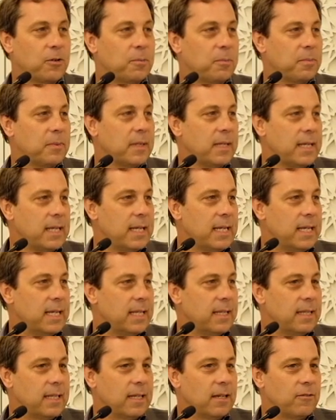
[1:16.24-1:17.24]
group
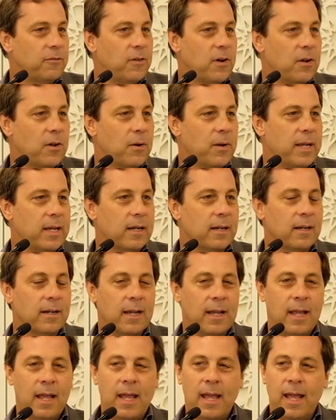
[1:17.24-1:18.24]
in the photo here.
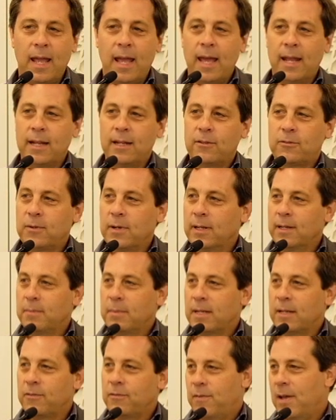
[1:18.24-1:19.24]
And it's really
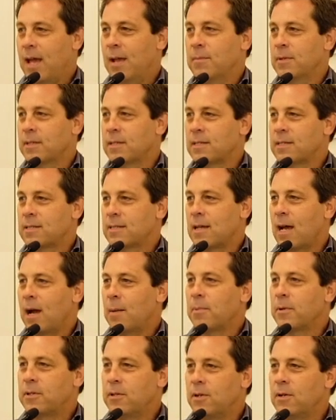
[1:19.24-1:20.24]
been a fabulous
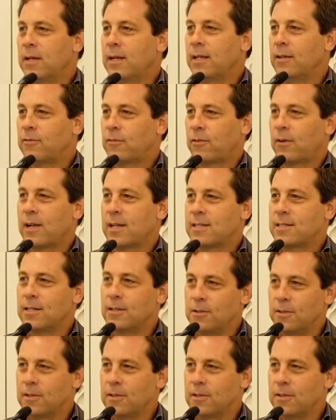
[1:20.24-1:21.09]
opportunity for us to